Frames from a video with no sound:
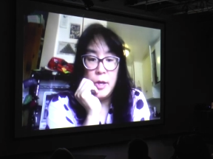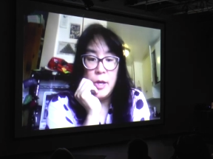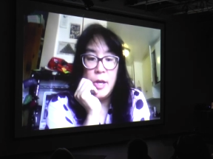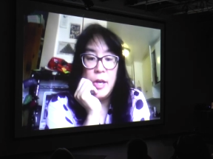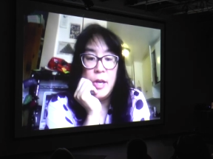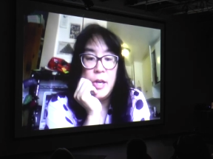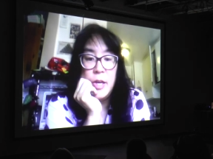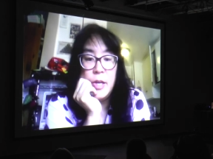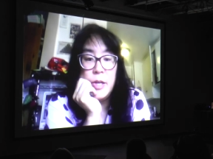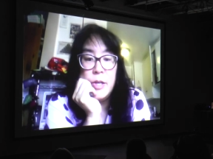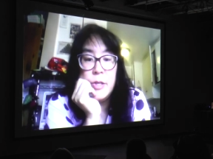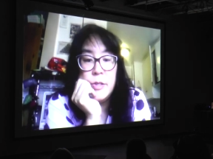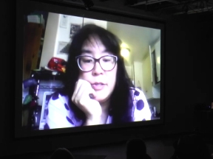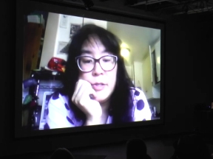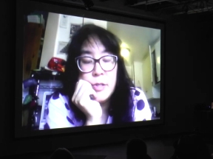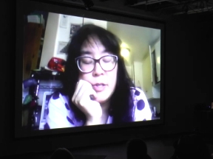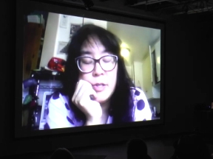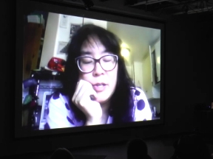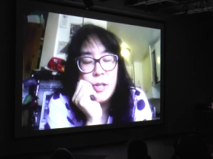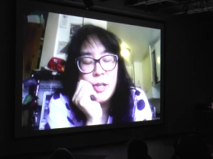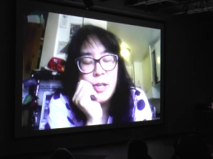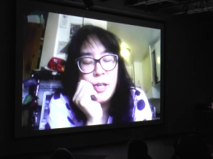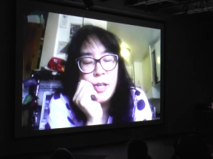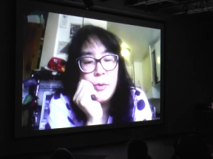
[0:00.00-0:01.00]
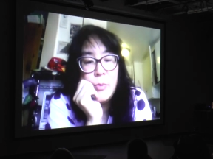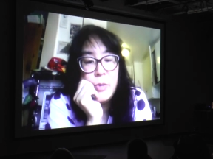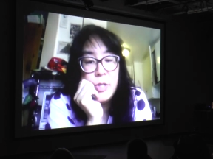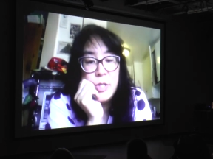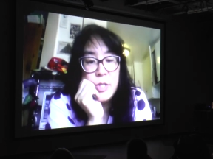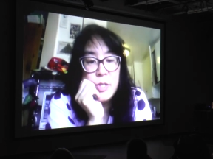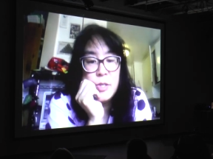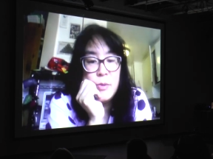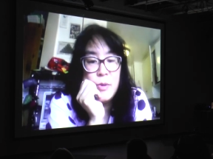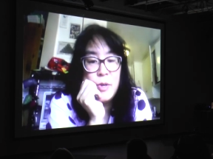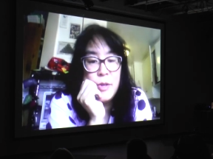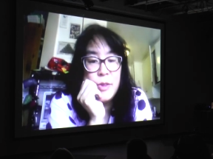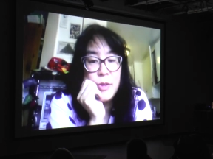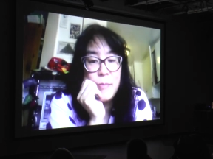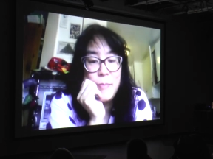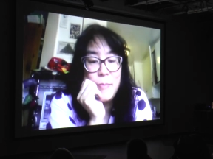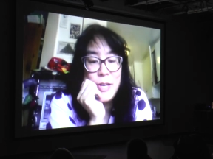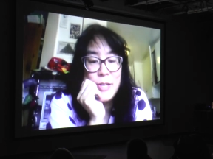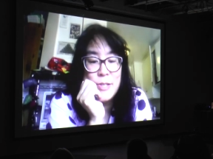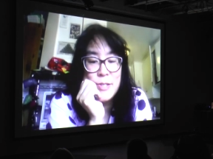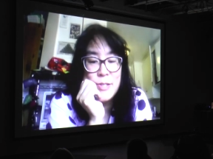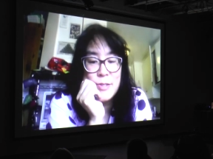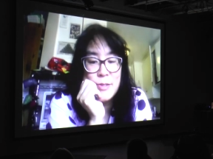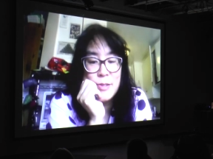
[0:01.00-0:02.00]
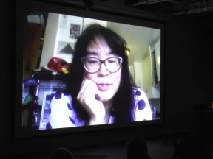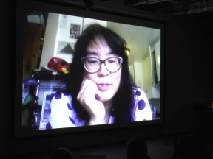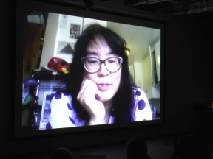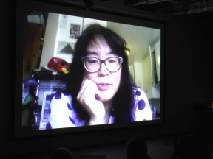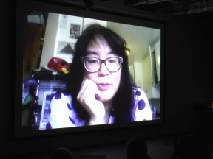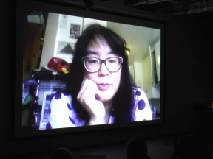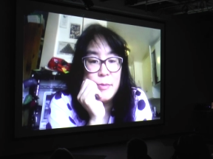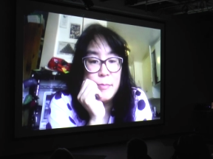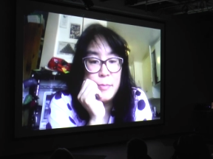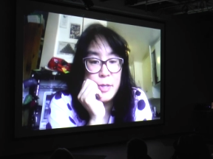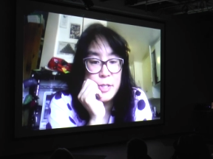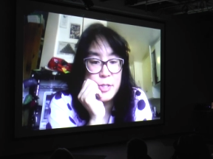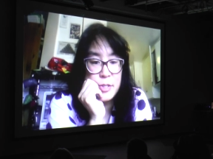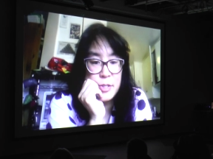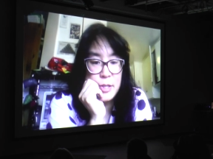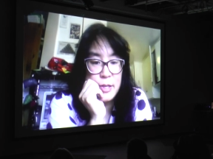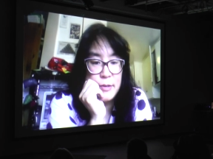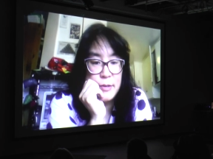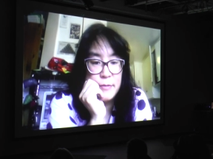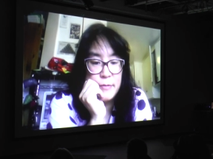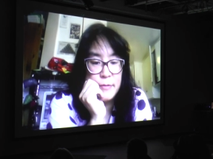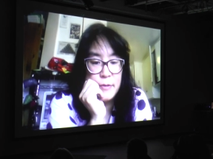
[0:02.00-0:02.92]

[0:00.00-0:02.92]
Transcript: And I wish you all the best. Much love.